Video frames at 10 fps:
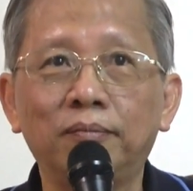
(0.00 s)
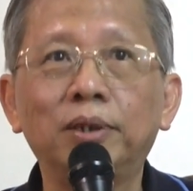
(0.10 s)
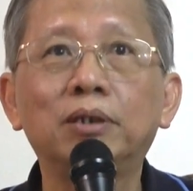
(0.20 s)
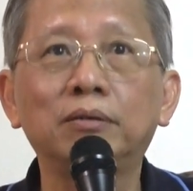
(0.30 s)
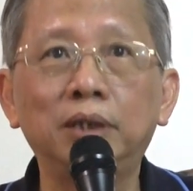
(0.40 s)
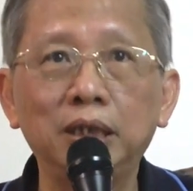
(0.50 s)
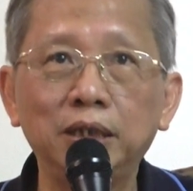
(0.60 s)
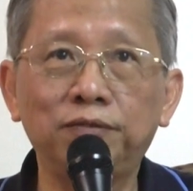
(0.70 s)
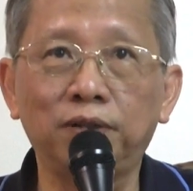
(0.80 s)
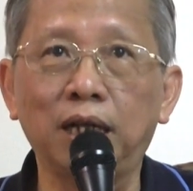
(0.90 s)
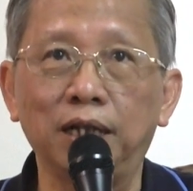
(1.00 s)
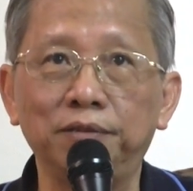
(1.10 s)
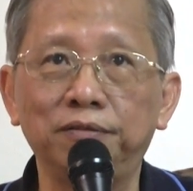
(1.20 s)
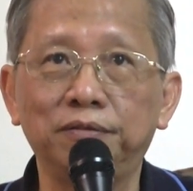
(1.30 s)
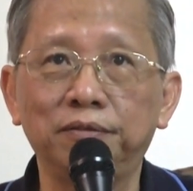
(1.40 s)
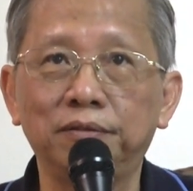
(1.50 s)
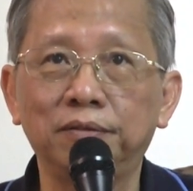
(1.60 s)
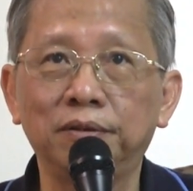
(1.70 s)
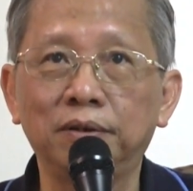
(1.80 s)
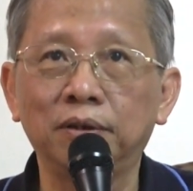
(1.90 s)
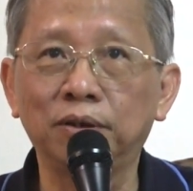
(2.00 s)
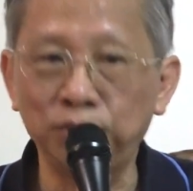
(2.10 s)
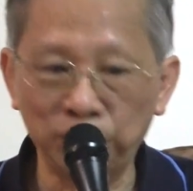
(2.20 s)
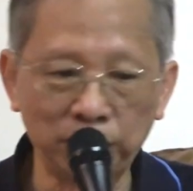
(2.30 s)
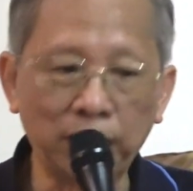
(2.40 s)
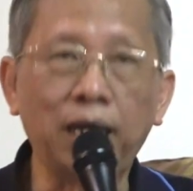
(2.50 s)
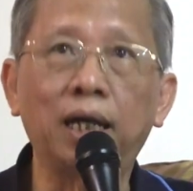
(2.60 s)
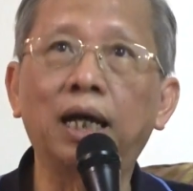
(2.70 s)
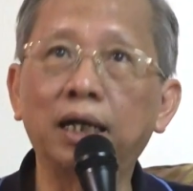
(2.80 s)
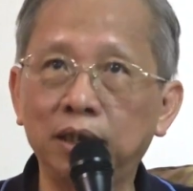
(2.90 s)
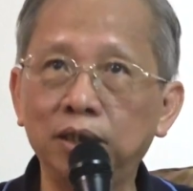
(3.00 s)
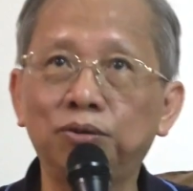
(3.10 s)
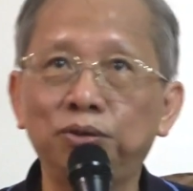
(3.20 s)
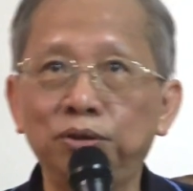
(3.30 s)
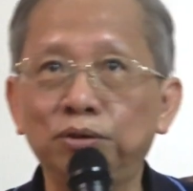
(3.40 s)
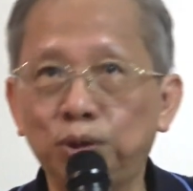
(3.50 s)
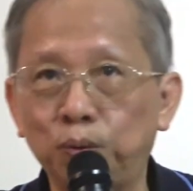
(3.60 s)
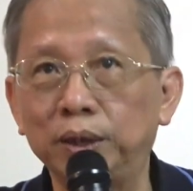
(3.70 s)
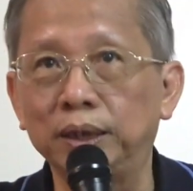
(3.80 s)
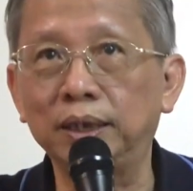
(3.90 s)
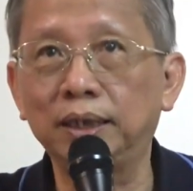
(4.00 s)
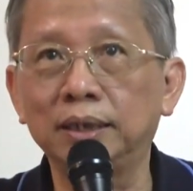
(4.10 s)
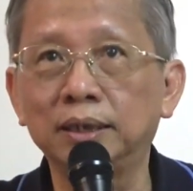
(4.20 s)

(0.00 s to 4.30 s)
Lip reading: But to live life, to share, I need to use word.